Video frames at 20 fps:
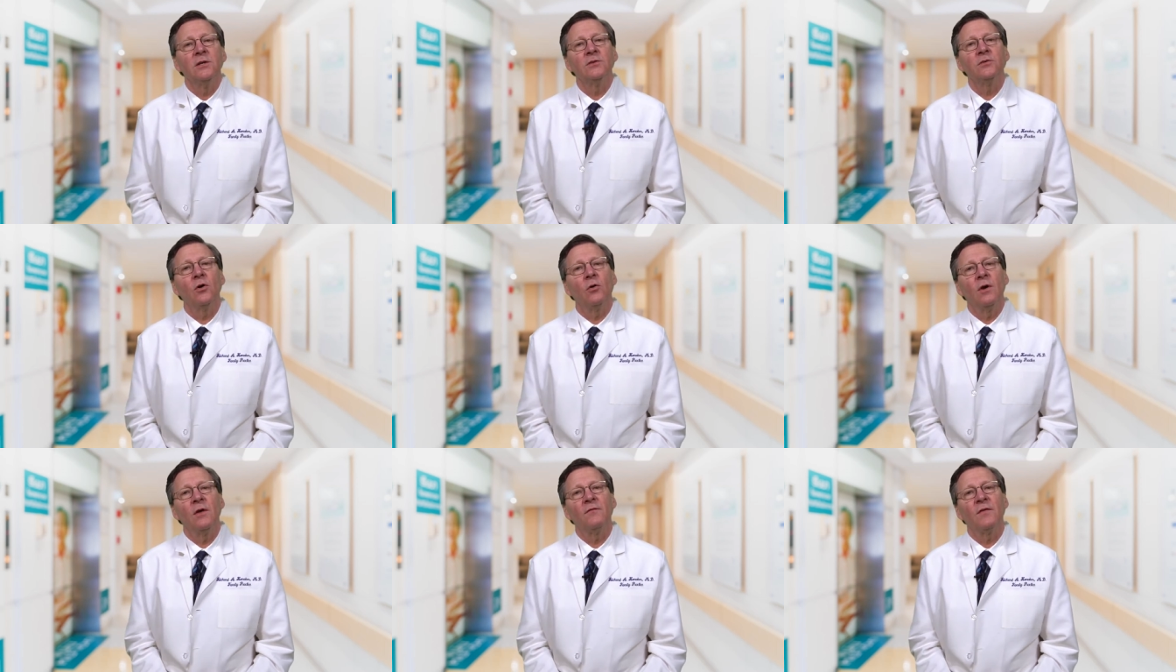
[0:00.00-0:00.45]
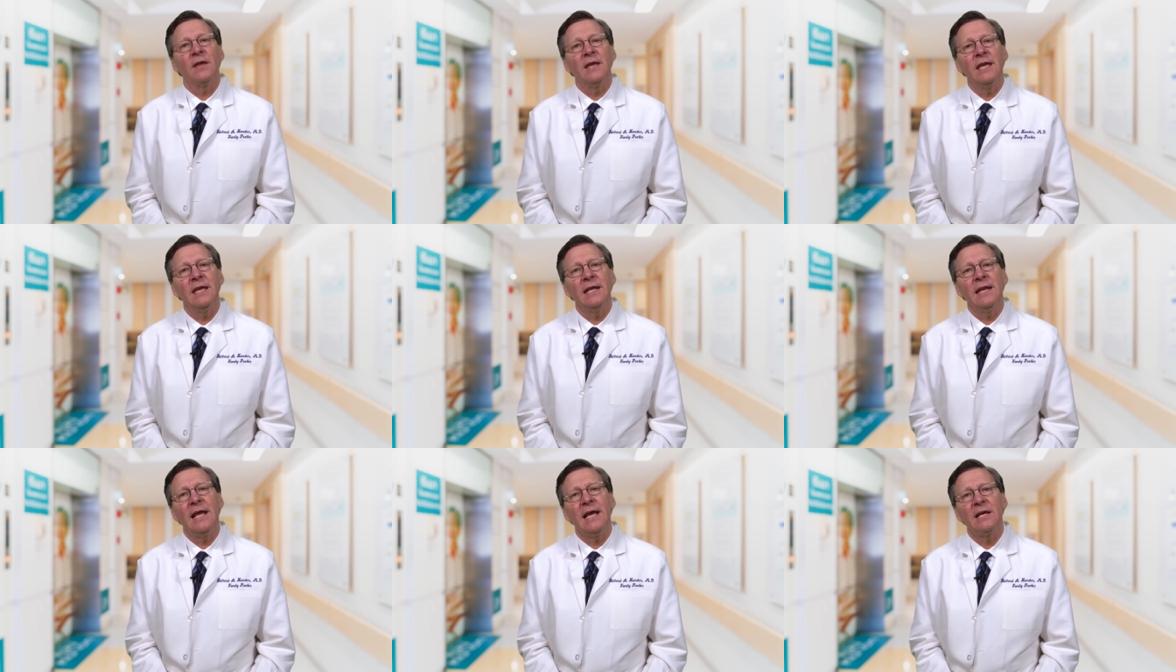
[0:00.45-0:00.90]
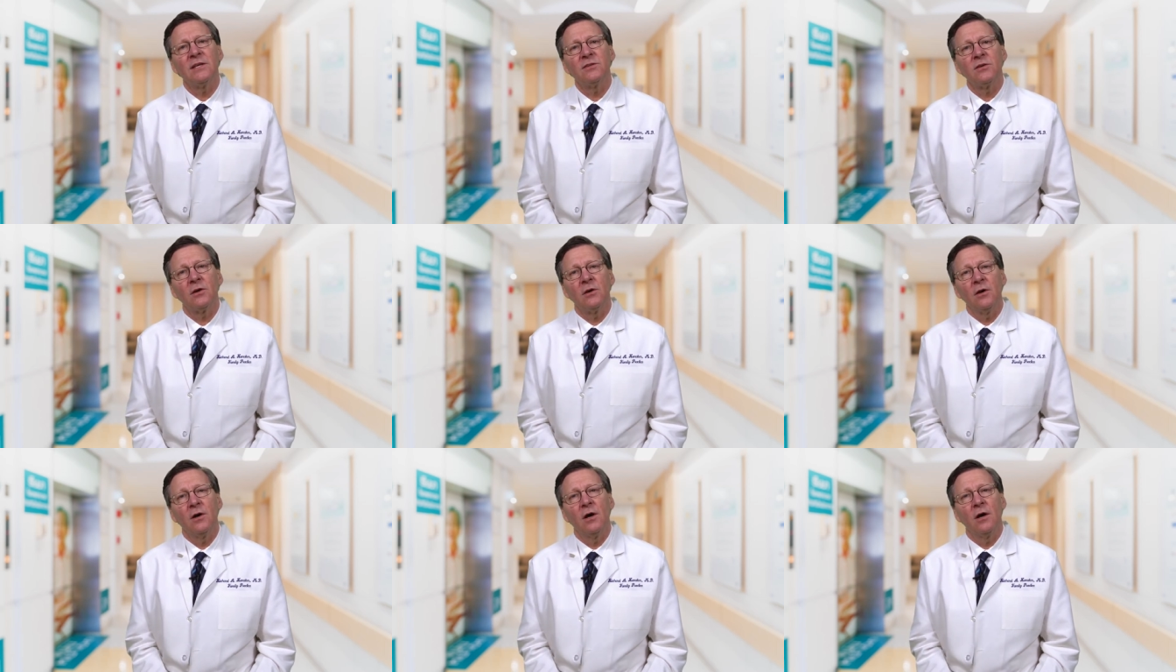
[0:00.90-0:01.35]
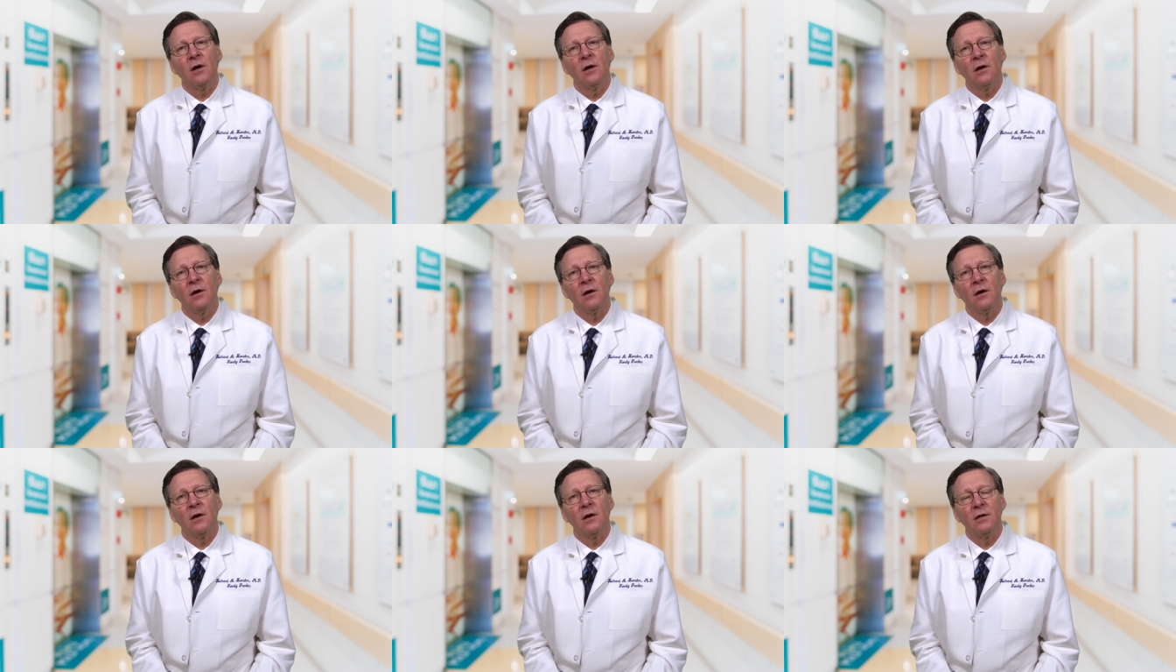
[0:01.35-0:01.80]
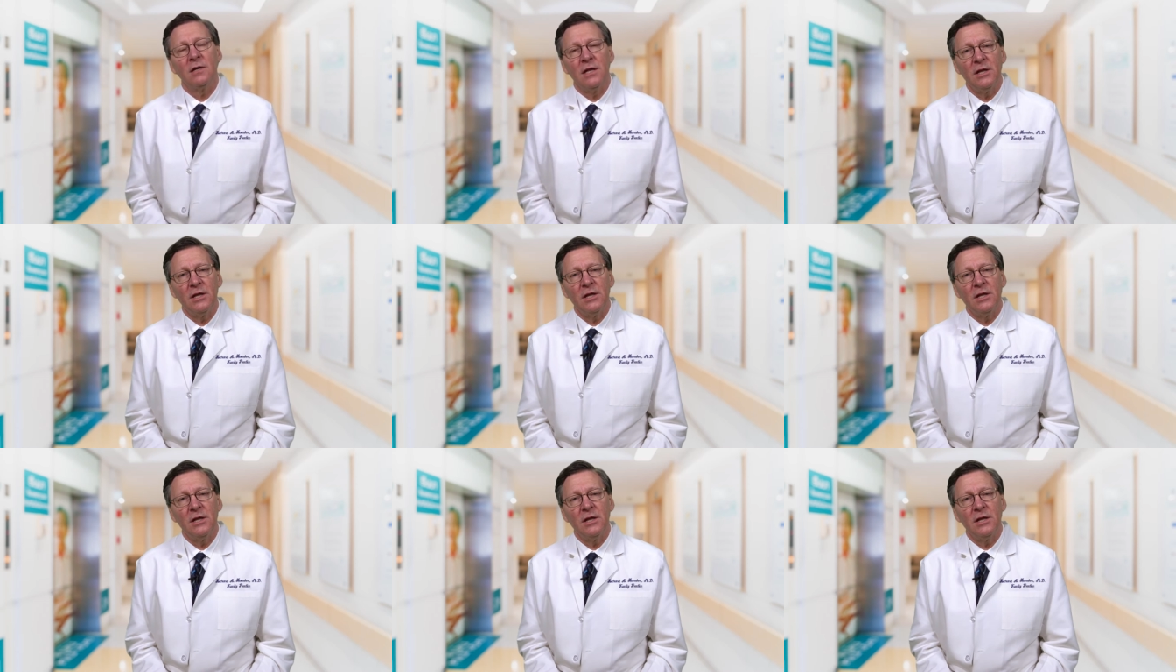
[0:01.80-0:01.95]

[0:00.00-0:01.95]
So if a kid has a, uh, an